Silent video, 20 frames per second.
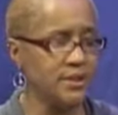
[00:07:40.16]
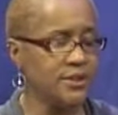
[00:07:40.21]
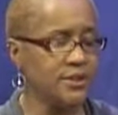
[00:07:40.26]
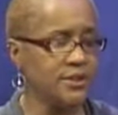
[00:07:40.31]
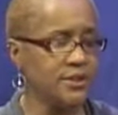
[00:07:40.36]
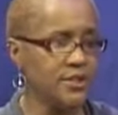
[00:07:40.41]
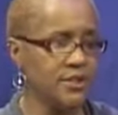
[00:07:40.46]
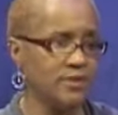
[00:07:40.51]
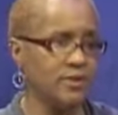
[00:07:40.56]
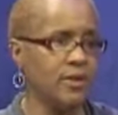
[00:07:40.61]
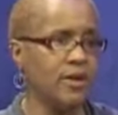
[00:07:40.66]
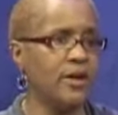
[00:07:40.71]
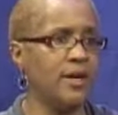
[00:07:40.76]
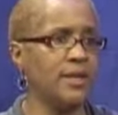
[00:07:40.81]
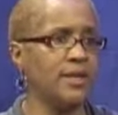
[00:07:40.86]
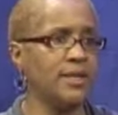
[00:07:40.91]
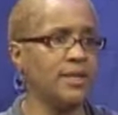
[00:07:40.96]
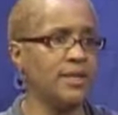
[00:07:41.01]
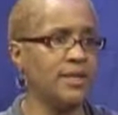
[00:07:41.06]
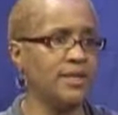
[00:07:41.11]
Jim
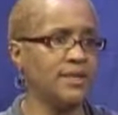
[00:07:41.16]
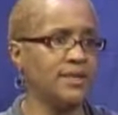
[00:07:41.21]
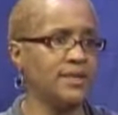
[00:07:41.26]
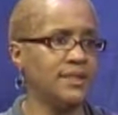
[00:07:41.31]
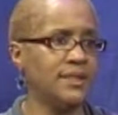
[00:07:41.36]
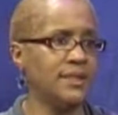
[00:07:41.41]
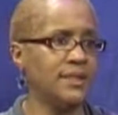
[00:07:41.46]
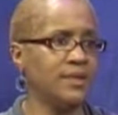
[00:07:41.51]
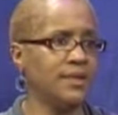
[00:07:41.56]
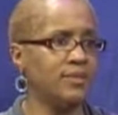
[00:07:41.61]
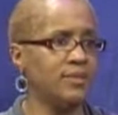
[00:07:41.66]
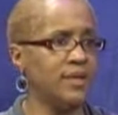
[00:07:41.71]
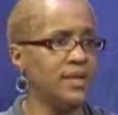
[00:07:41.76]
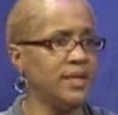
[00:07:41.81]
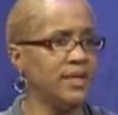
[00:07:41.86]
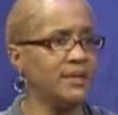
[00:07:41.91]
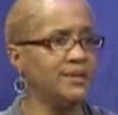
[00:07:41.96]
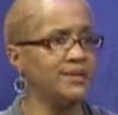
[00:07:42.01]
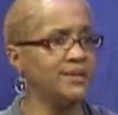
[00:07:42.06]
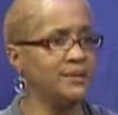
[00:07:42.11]
Larkin, I see him
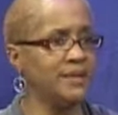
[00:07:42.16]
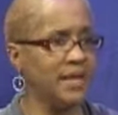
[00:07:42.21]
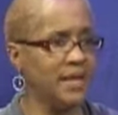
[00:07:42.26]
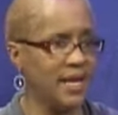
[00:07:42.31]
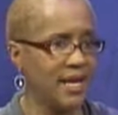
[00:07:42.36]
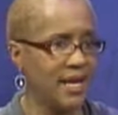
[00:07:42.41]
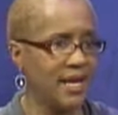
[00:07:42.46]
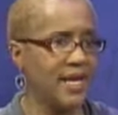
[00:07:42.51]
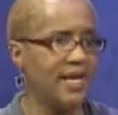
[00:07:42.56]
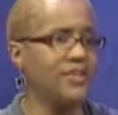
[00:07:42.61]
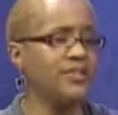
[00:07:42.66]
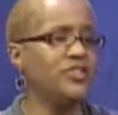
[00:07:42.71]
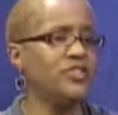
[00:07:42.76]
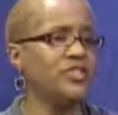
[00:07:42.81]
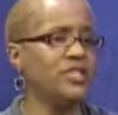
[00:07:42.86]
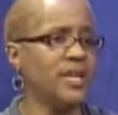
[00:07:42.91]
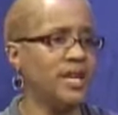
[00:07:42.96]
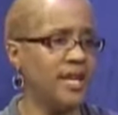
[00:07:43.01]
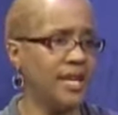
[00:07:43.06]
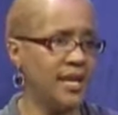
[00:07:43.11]
as
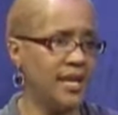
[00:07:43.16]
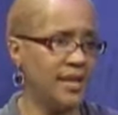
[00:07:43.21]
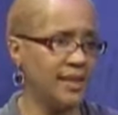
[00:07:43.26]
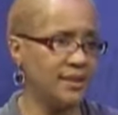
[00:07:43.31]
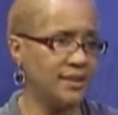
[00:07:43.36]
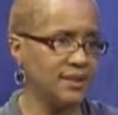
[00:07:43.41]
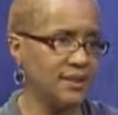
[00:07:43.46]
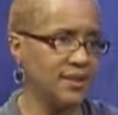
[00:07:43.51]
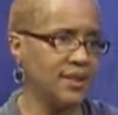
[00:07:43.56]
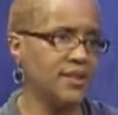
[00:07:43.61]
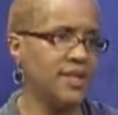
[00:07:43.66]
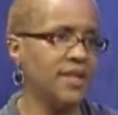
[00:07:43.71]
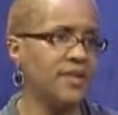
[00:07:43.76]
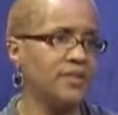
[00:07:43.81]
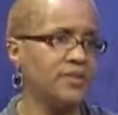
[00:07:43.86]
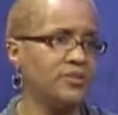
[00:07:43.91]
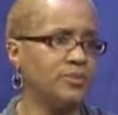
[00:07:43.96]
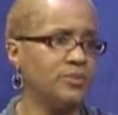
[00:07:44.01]
jazz and as